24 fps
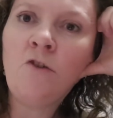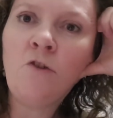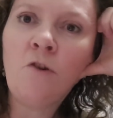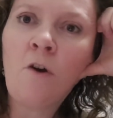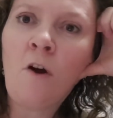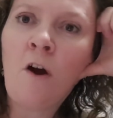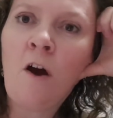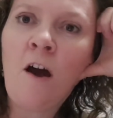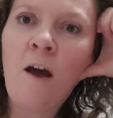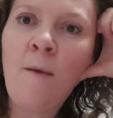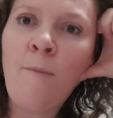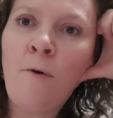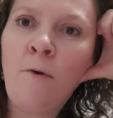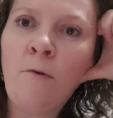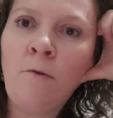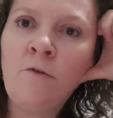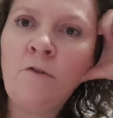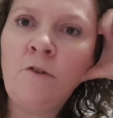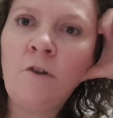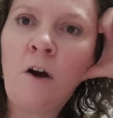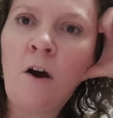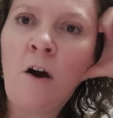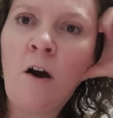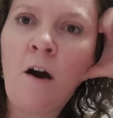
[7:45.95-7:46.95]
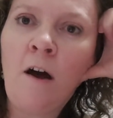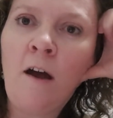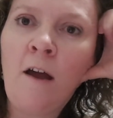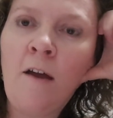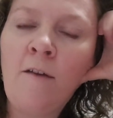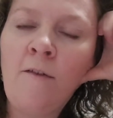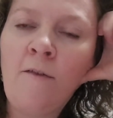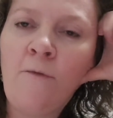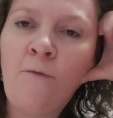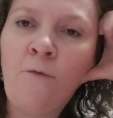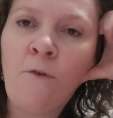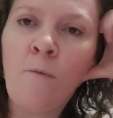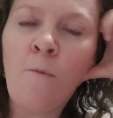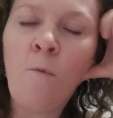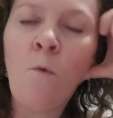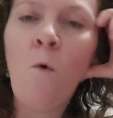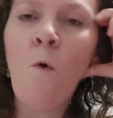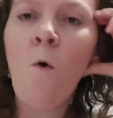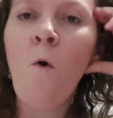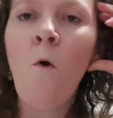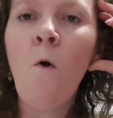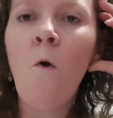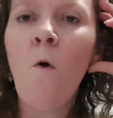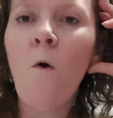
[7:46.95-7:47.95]
tribe all died from
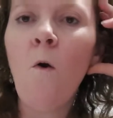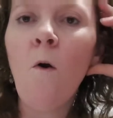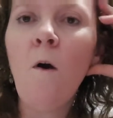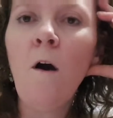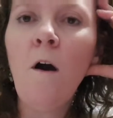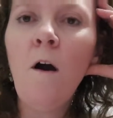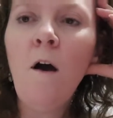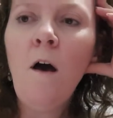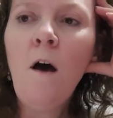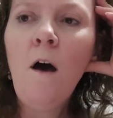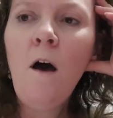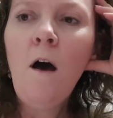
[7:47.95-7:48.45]
war